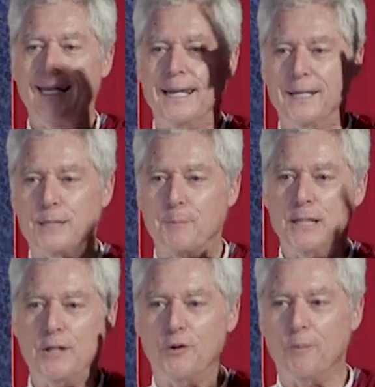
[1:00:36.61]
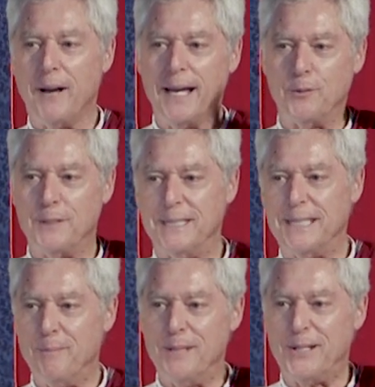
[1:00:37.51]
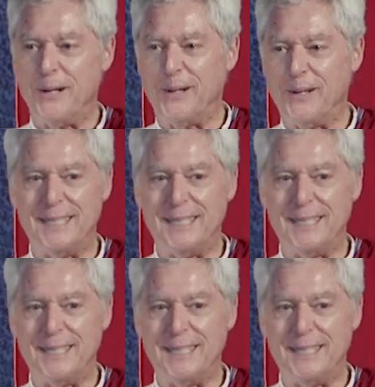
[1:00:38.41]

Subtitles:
in the space of your mind, which is immaterial.